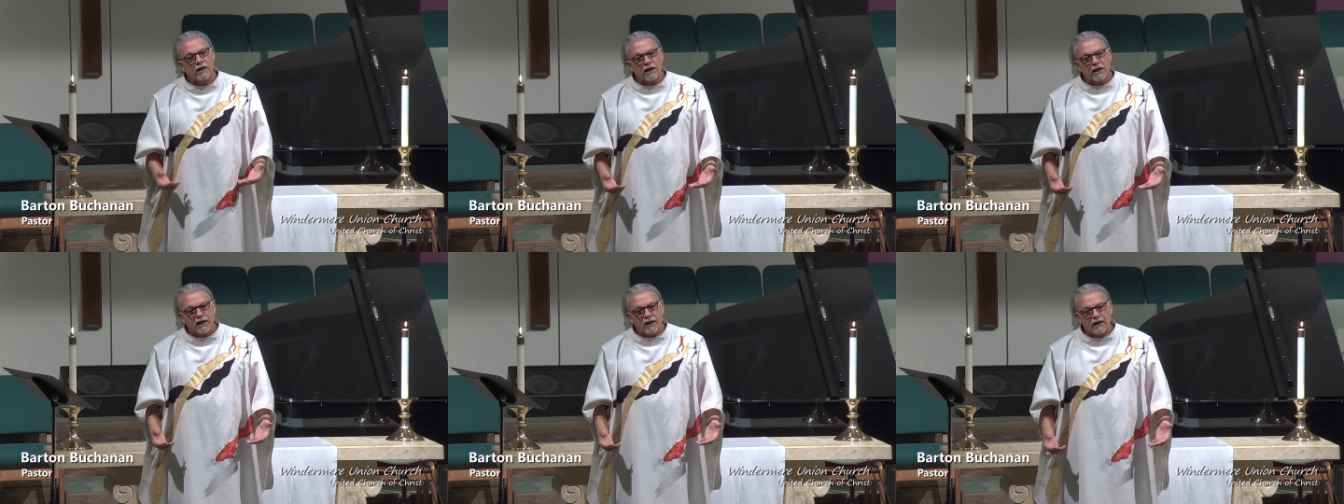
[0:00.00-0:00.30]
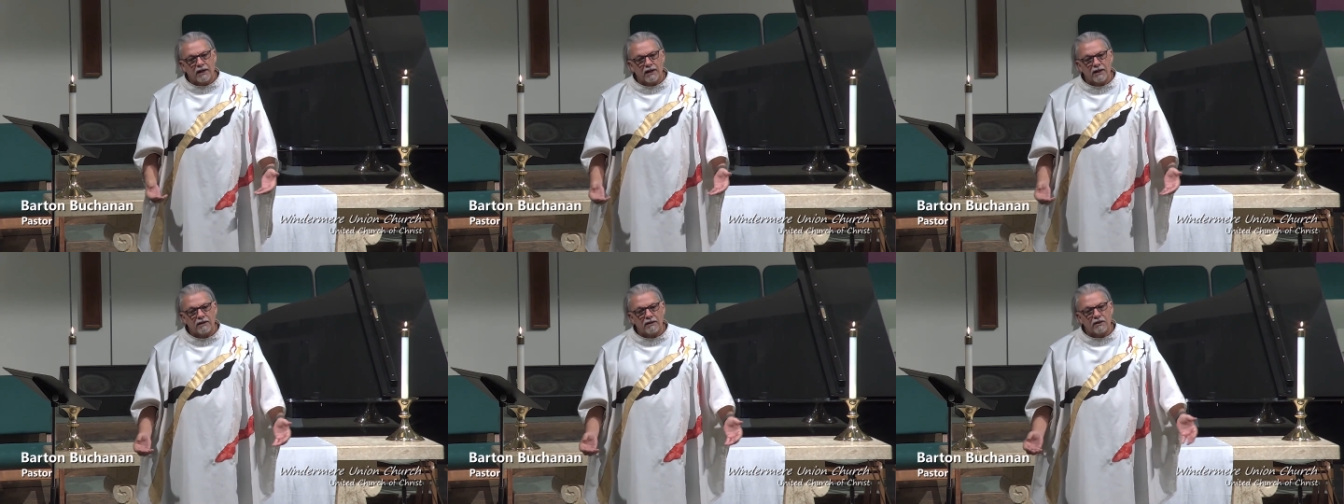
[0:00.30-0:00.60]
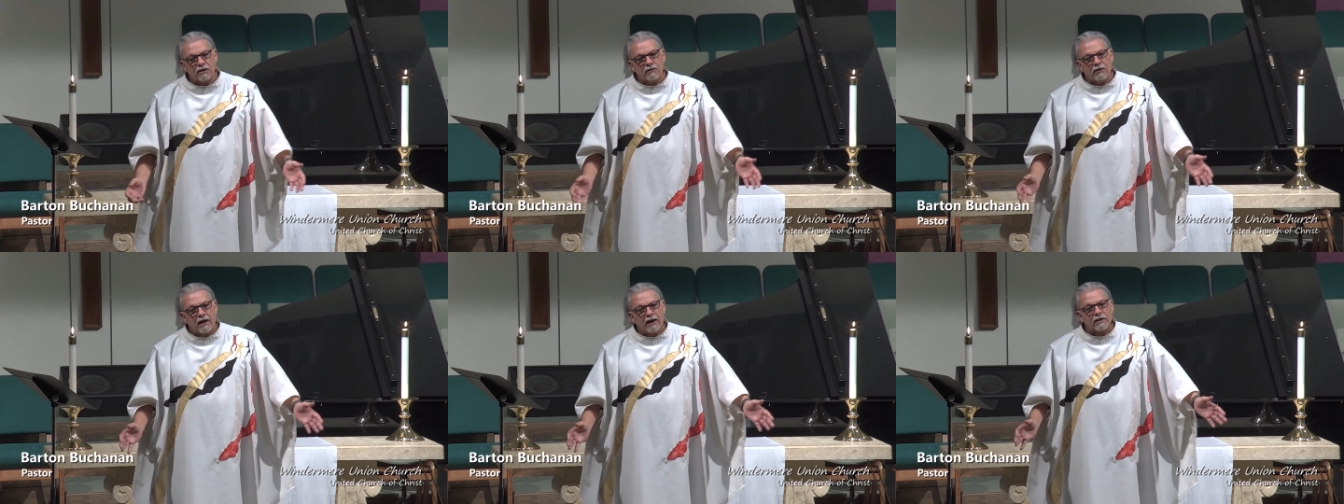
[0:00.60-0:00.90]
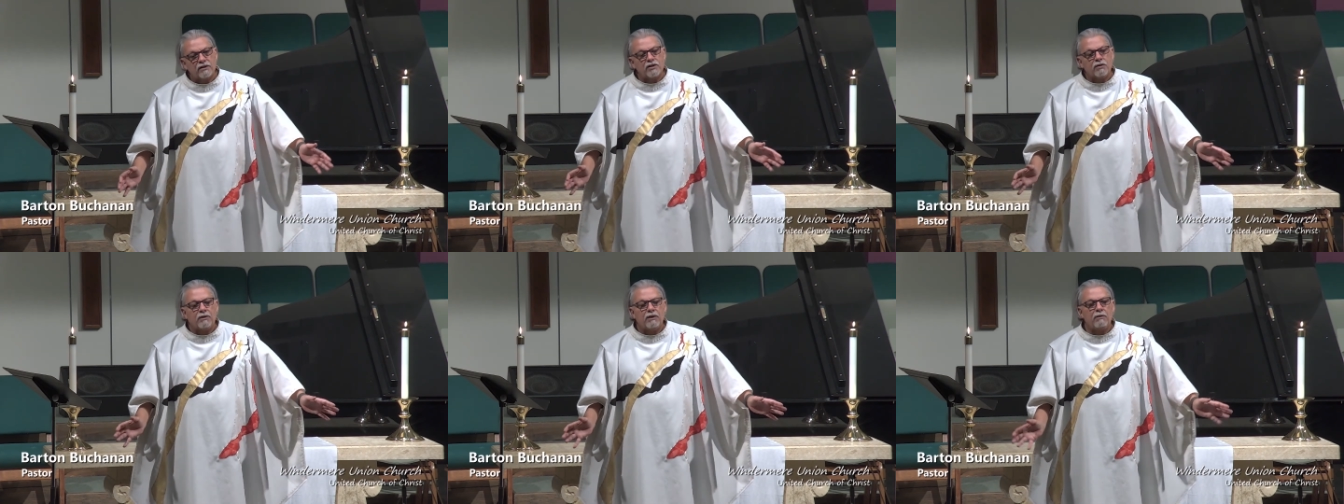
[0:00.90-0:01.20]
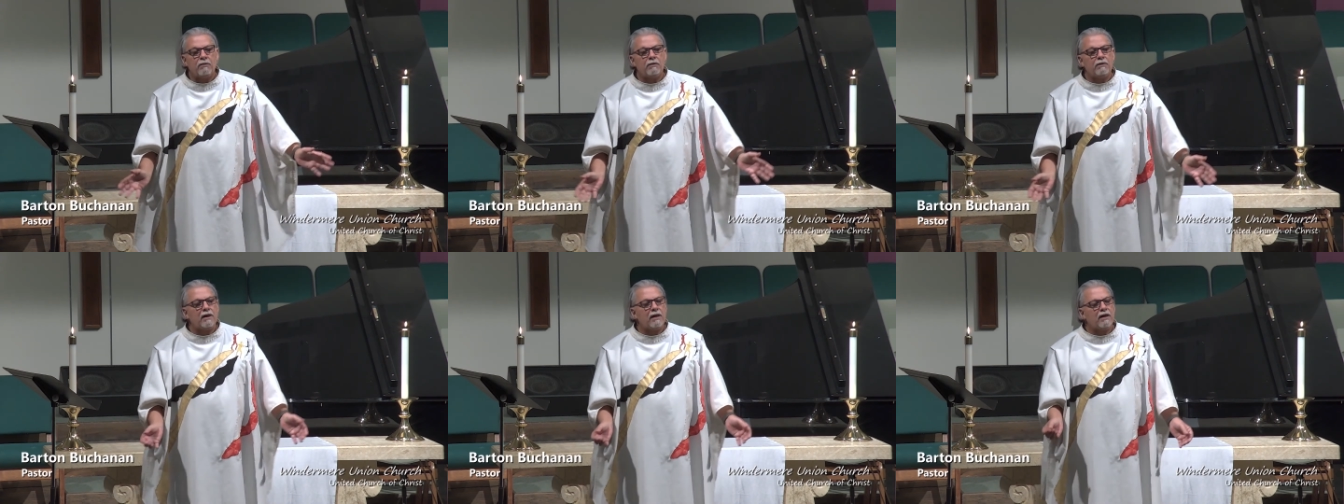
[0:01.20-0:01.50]
he hit the ground, so he
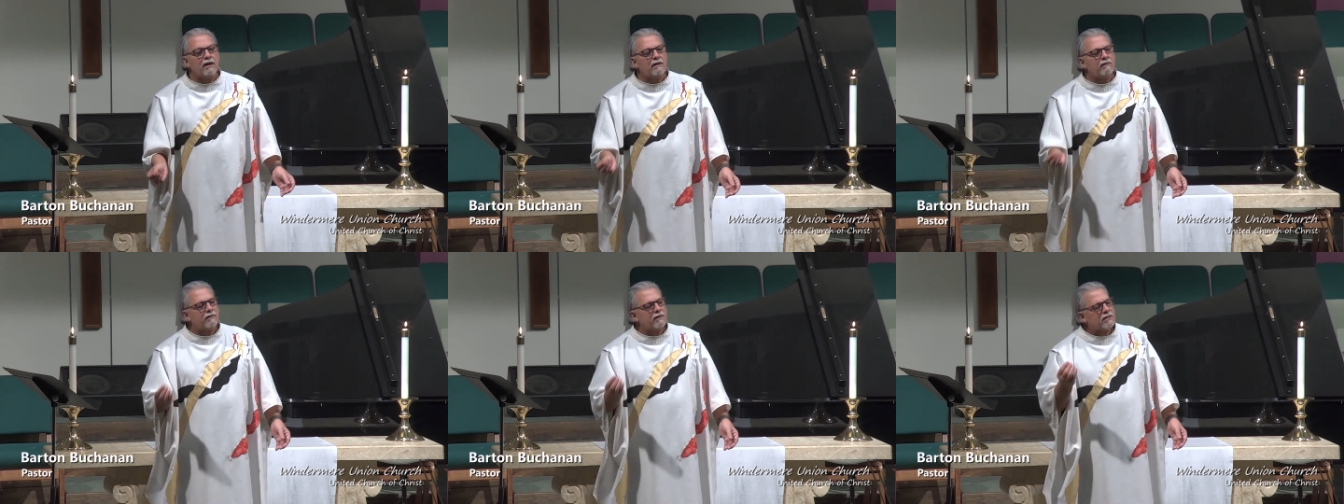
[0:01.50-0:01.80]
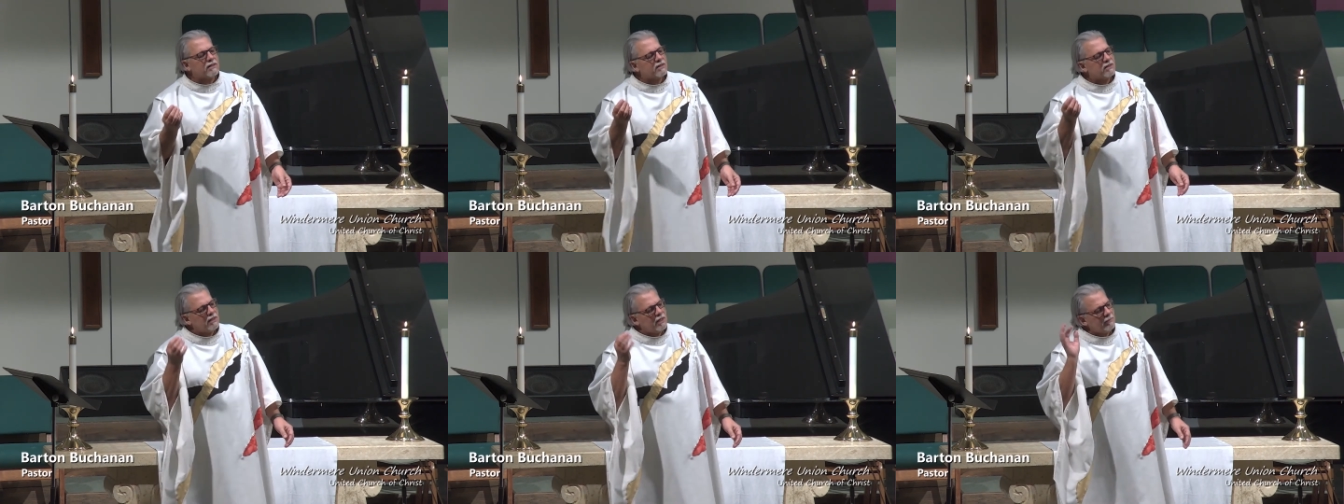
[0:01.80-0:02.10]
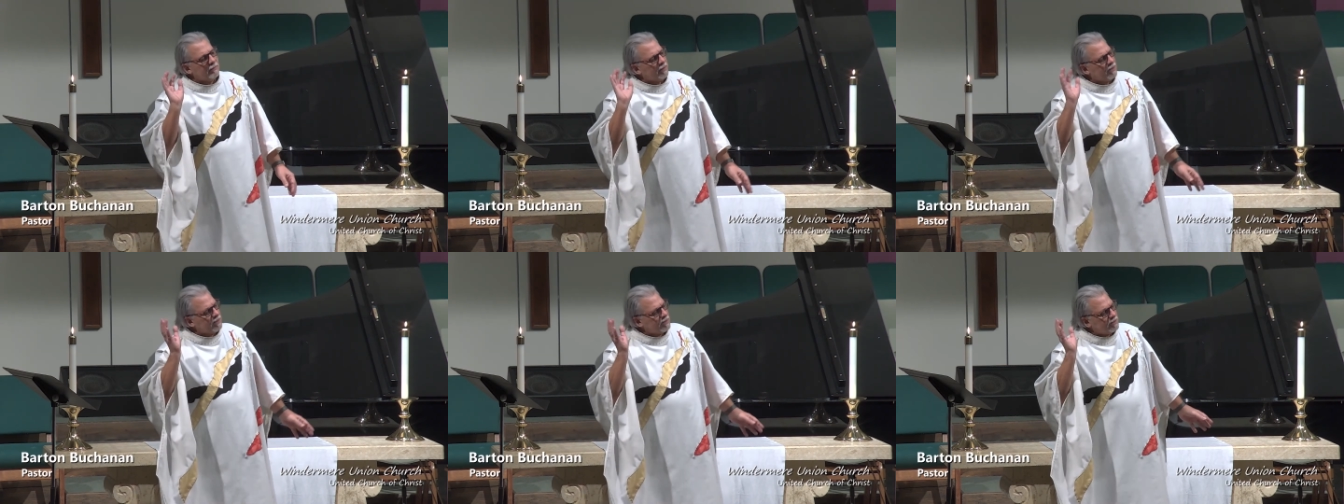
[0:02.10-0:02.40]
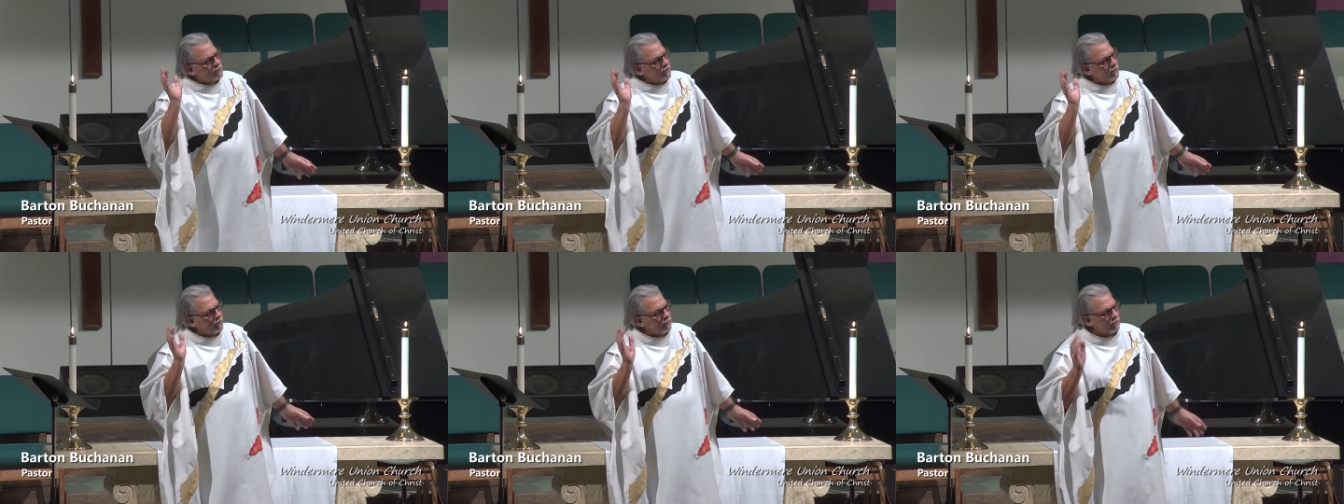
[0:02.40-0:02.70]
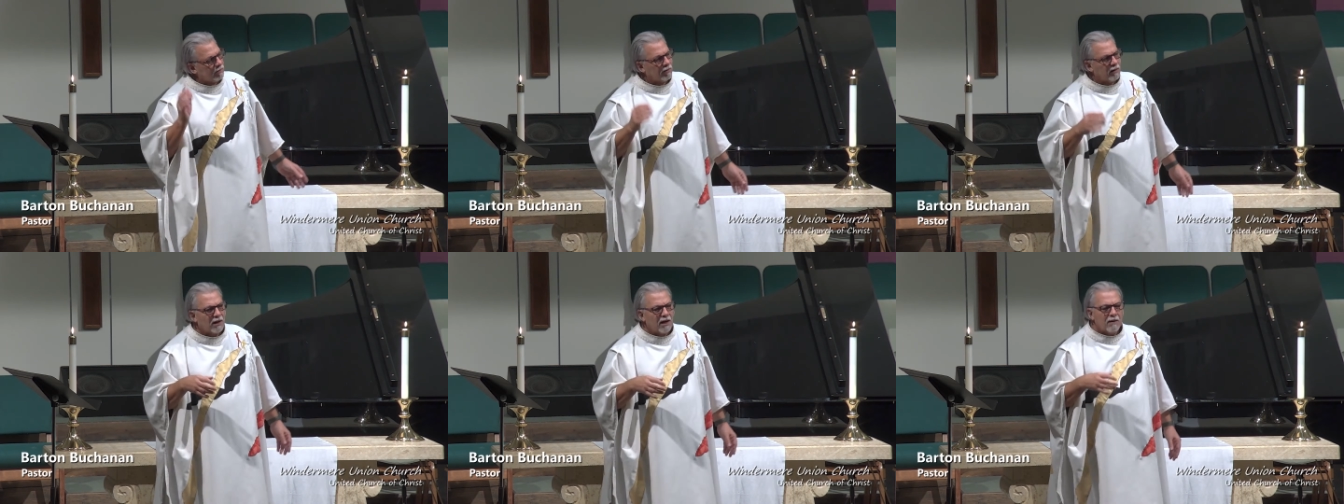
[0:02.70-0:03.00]
would not even stub his toe.
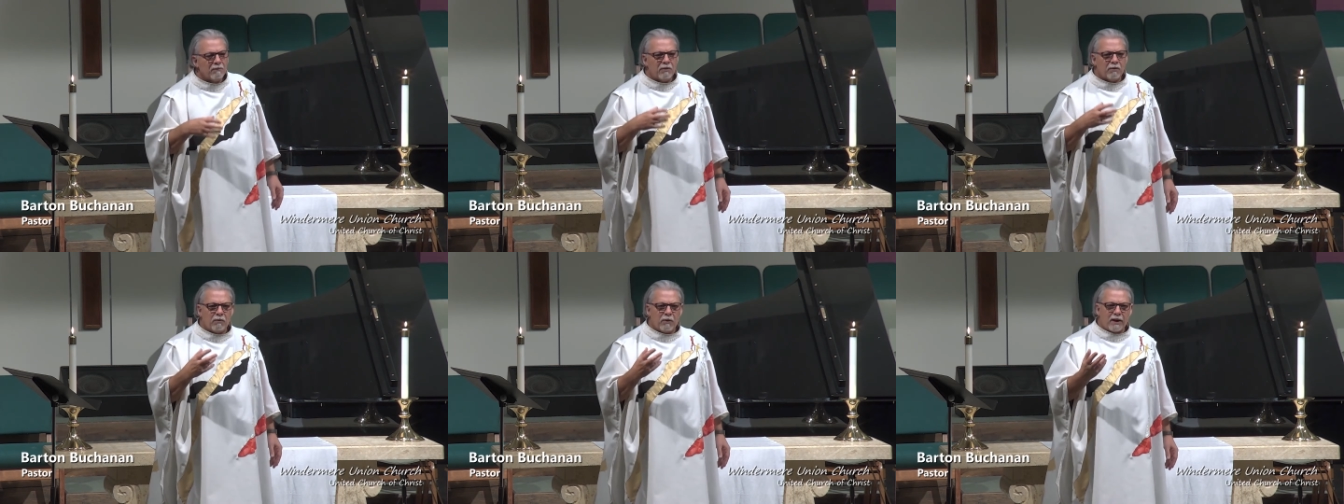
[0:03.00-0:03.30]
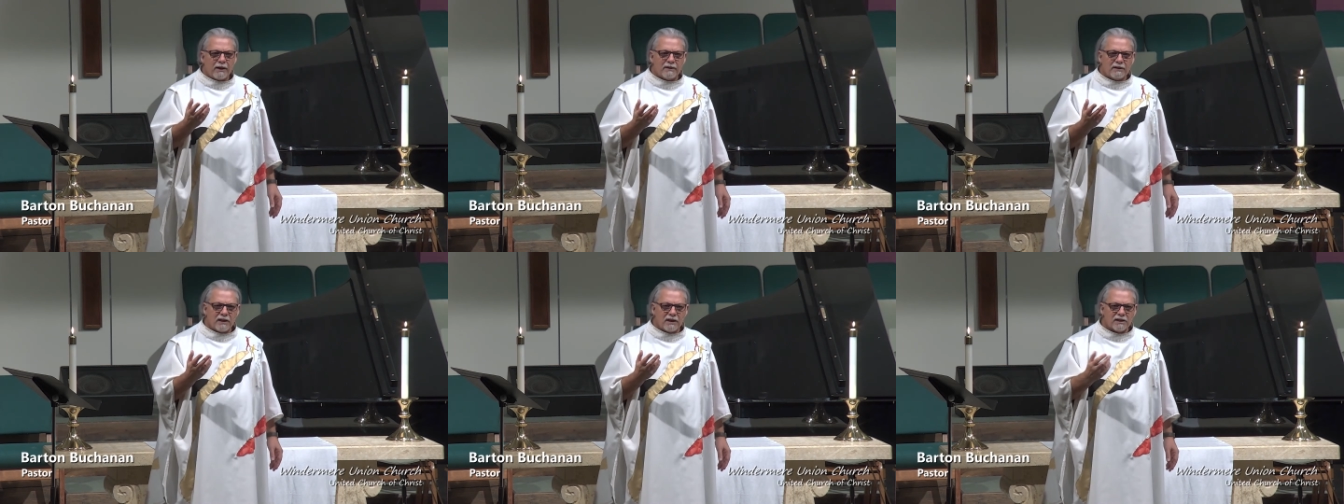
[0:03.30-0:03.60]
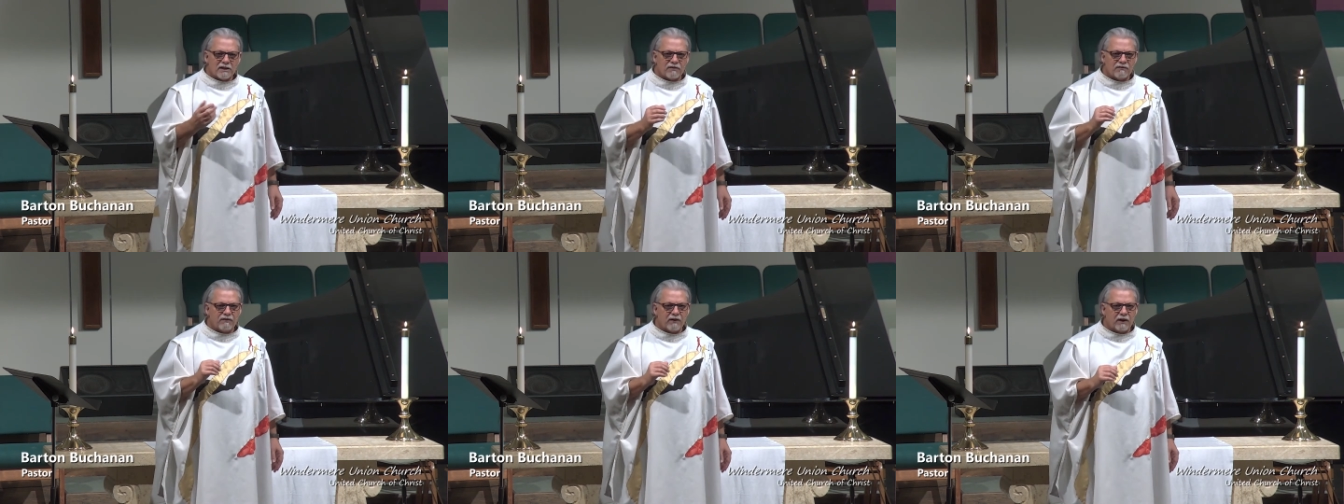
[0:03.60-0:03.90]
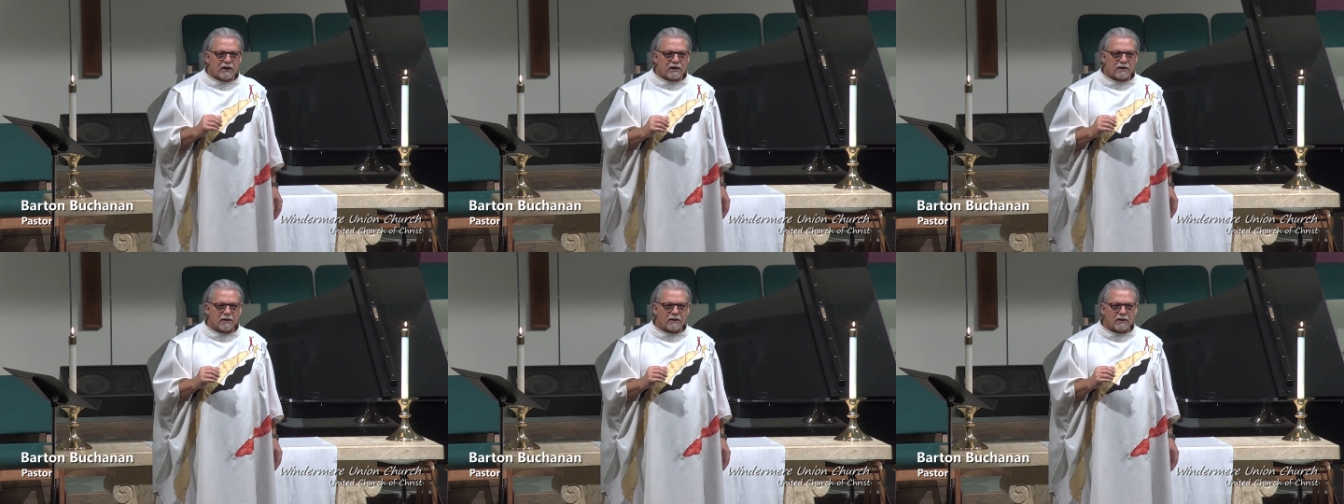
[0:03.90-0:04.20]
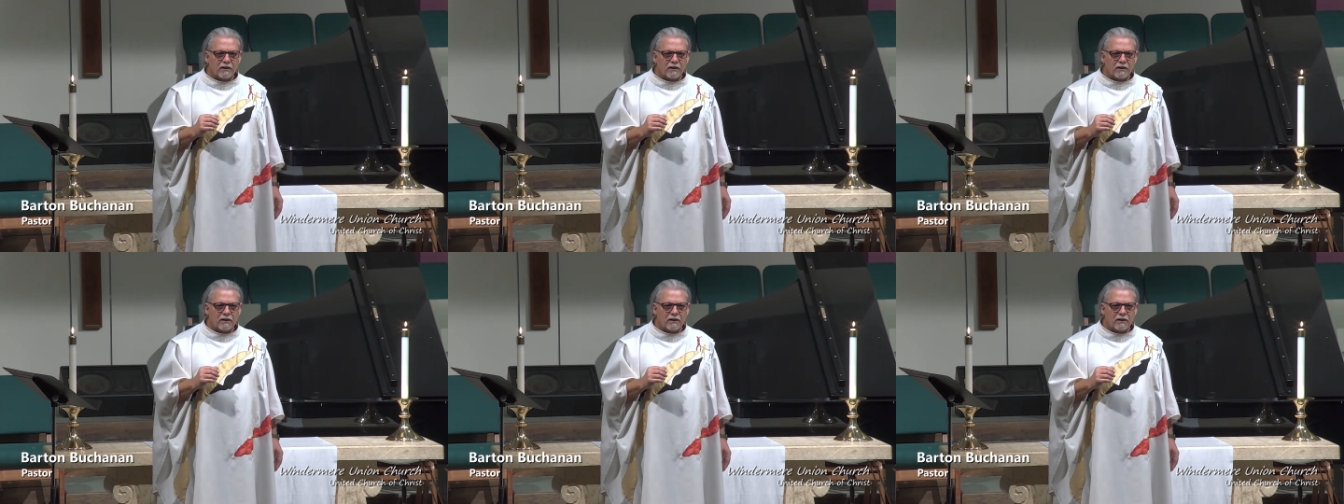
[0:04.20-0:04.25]
But why test fate?